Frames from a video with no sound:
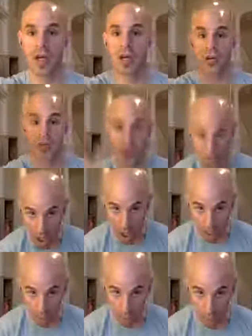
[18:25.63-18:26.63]

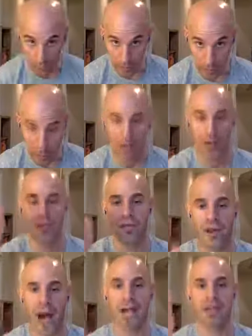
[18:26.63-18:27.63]
So, the
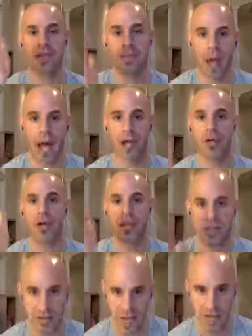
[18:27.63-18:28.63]
fact of the matter
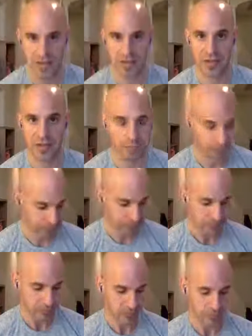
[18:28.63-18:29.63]
is this
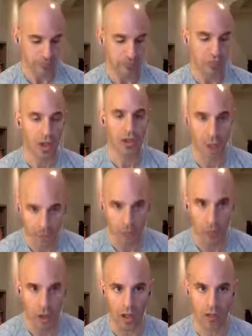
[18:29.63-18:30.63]
number
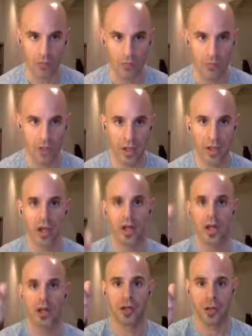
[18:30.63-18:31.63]
one,
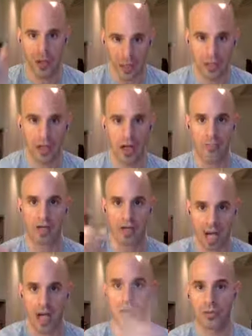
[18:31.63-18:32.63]
your income is
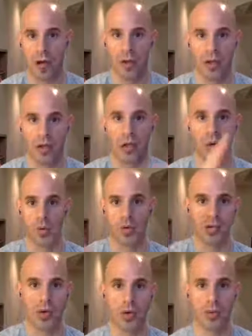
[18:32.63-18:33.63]
not growing or
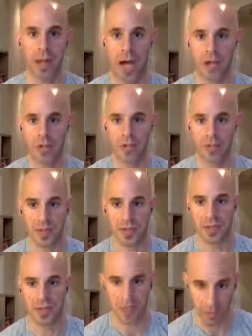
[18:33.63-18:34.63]
is going backwards
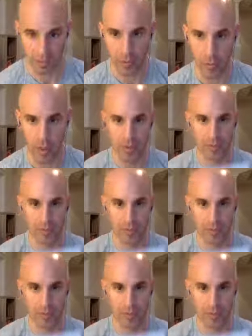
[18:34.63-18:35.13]
because number one,